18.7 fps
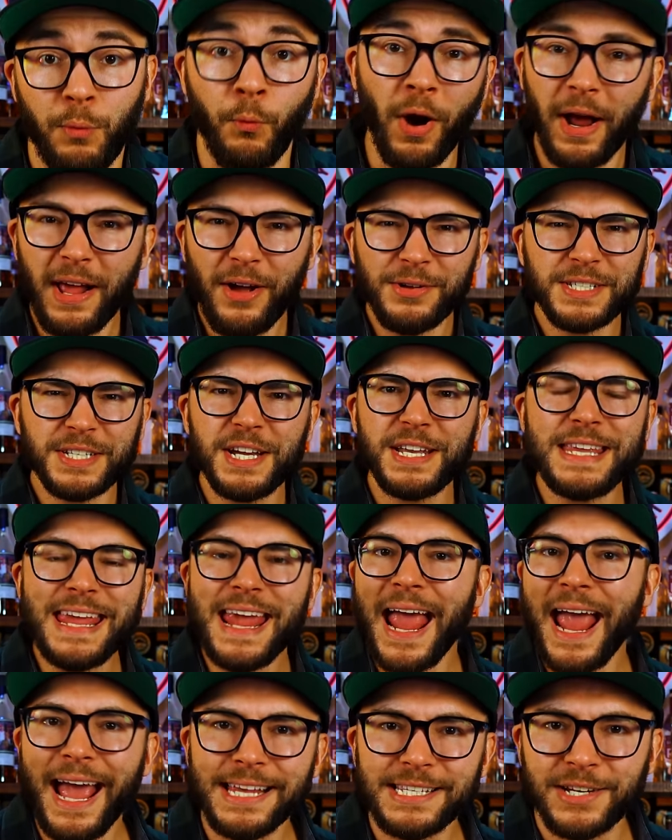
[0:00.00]
What else could
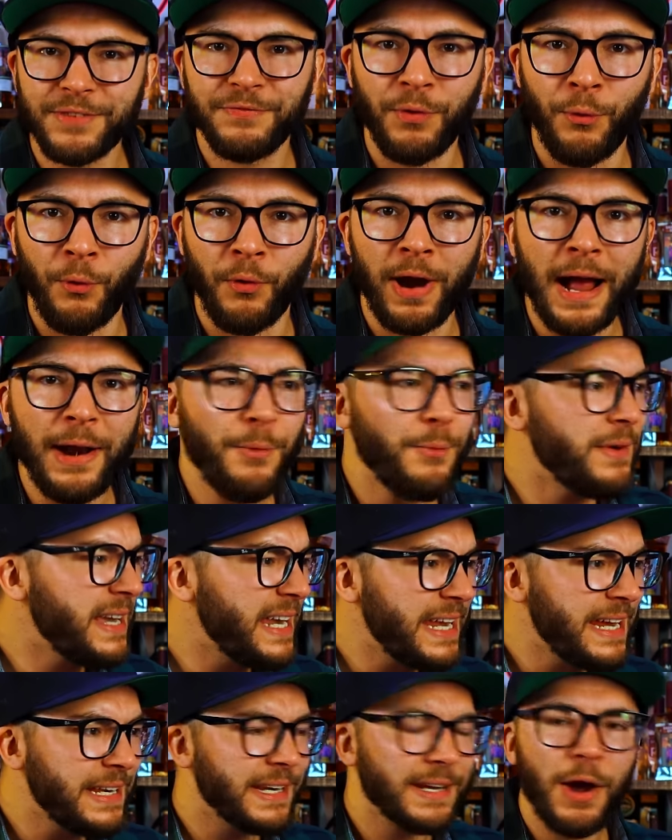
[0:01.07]
you ask for? I don't
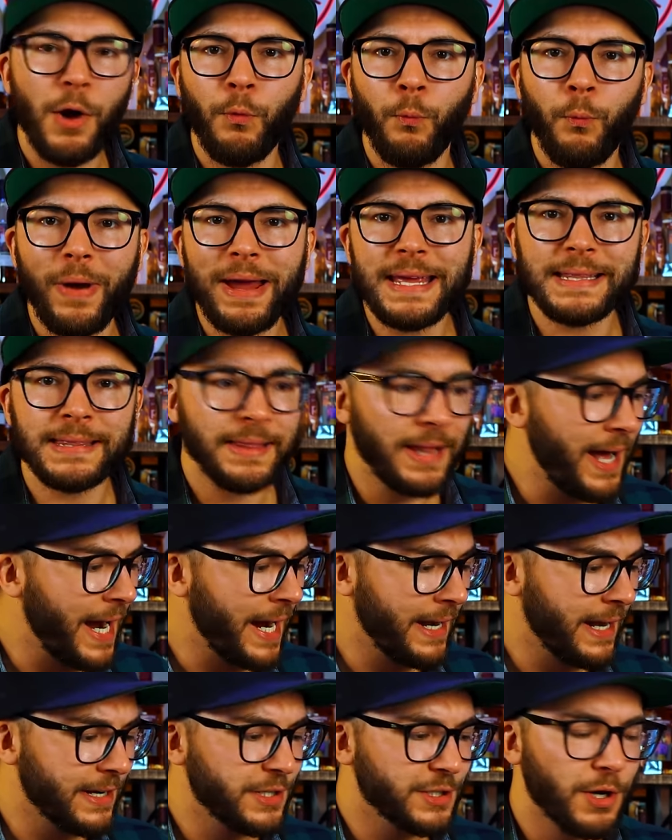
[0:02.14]
need to go wait in
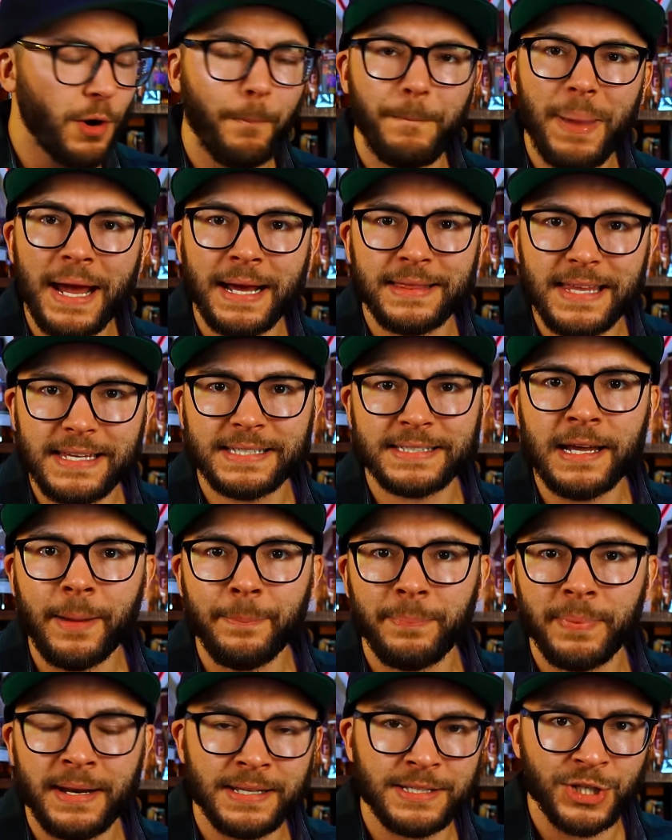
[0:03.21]
line. I can just go pick this
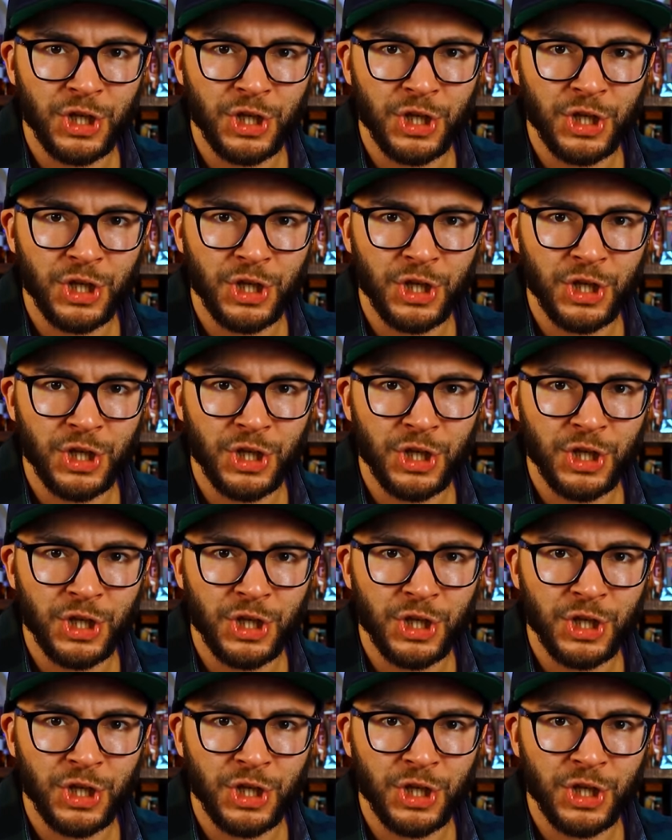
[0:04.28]
up and it's